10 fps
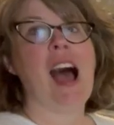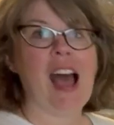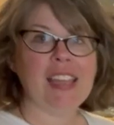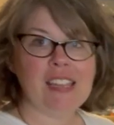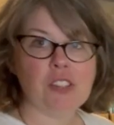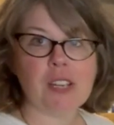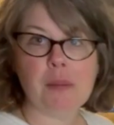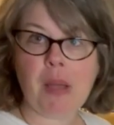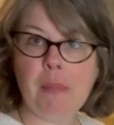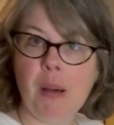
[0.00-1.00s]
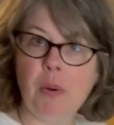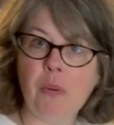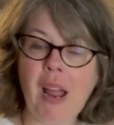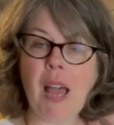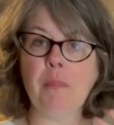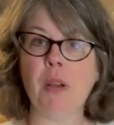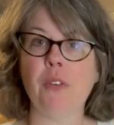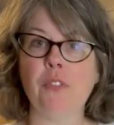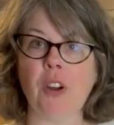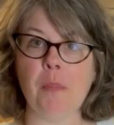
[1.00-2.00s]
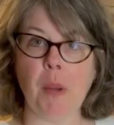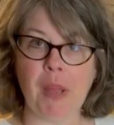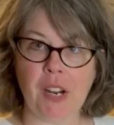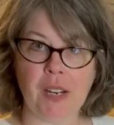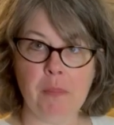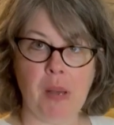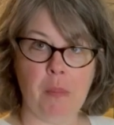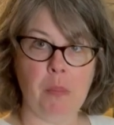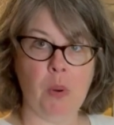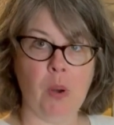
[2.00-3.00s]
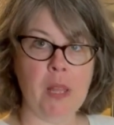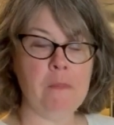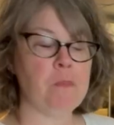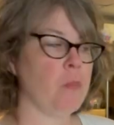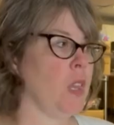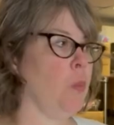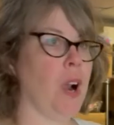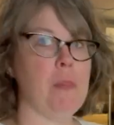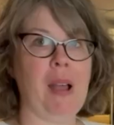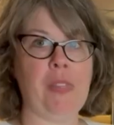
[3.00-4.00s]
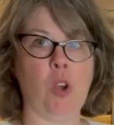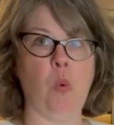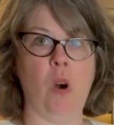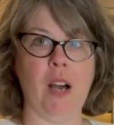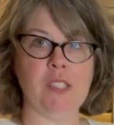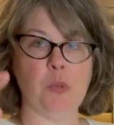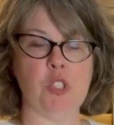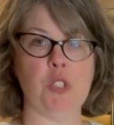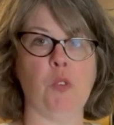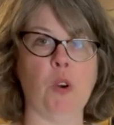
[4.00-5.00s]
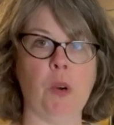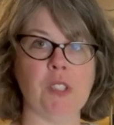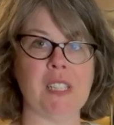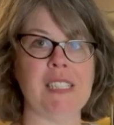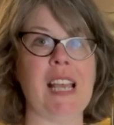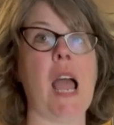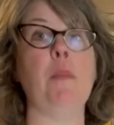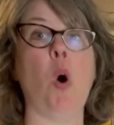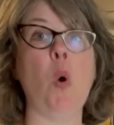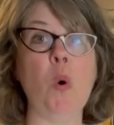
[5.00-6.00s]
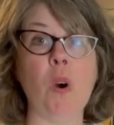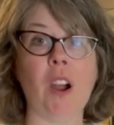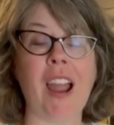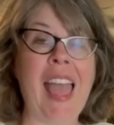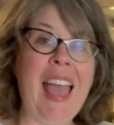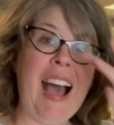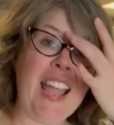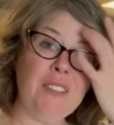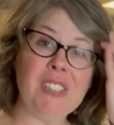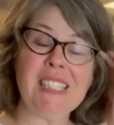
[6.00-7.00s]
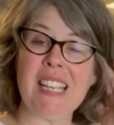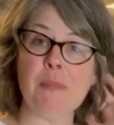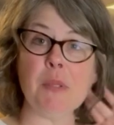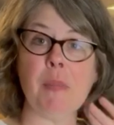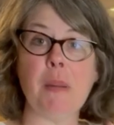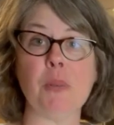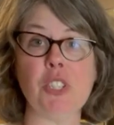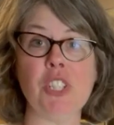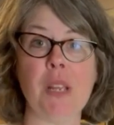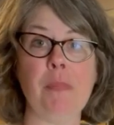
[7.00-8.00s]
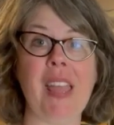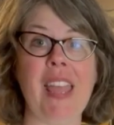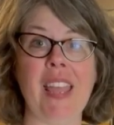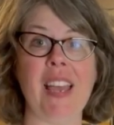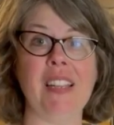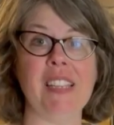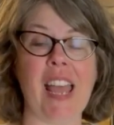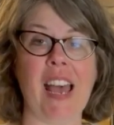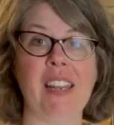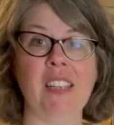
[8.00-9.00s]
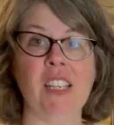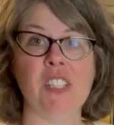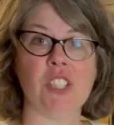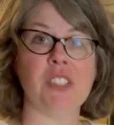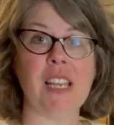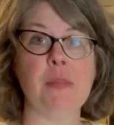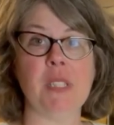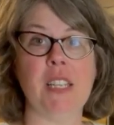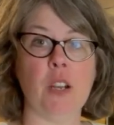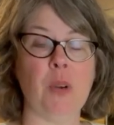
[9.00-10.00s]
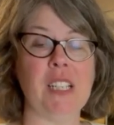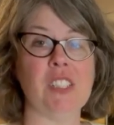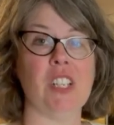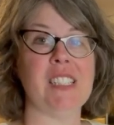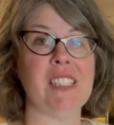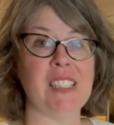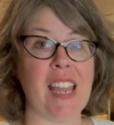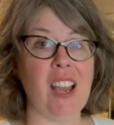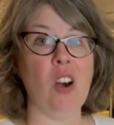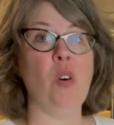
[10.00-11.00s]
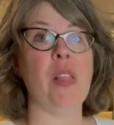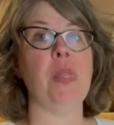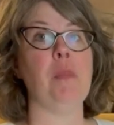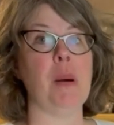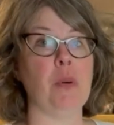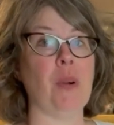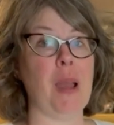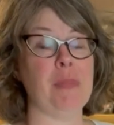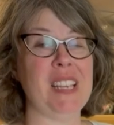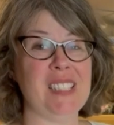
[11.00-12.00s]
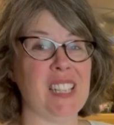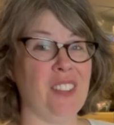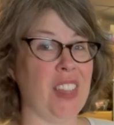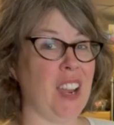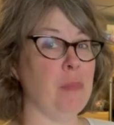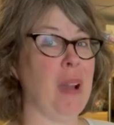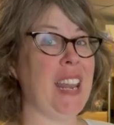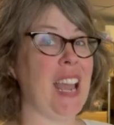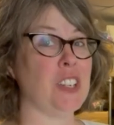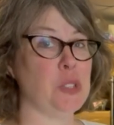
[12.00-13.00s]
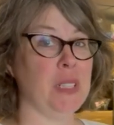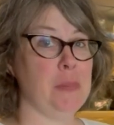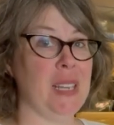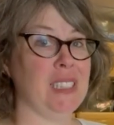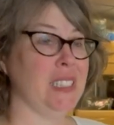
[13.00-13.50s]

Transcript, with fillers: I either get my bubble wrap from American Bubble Boy, where I buy the quads, which is four rolls at a time, or I have a Sam's membership and at certain times of the year when it's on sale, the bubble wrap they sell there might actually be a